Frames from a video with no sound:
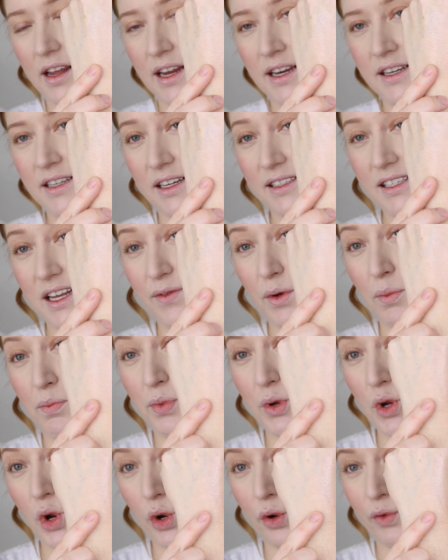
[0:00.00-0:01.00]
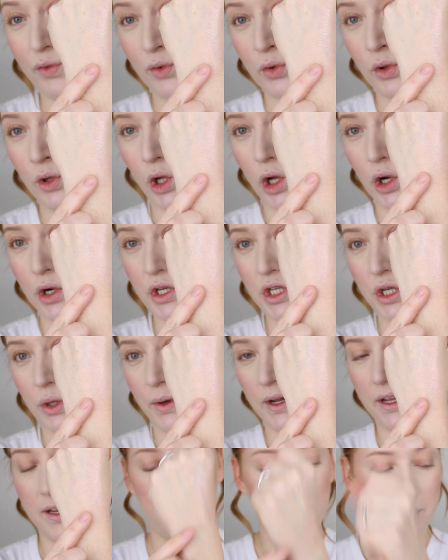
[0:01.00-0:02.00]
It does have a beautiful glow
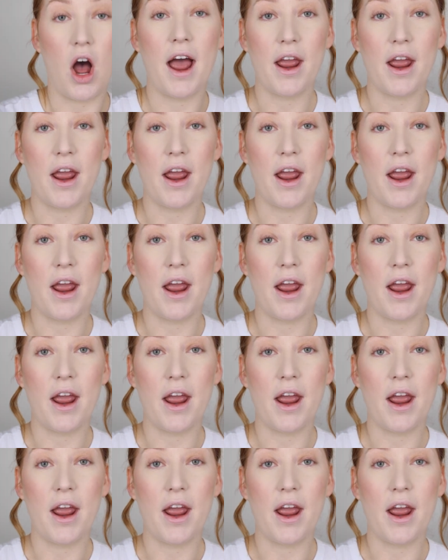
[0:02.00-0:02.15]
to it.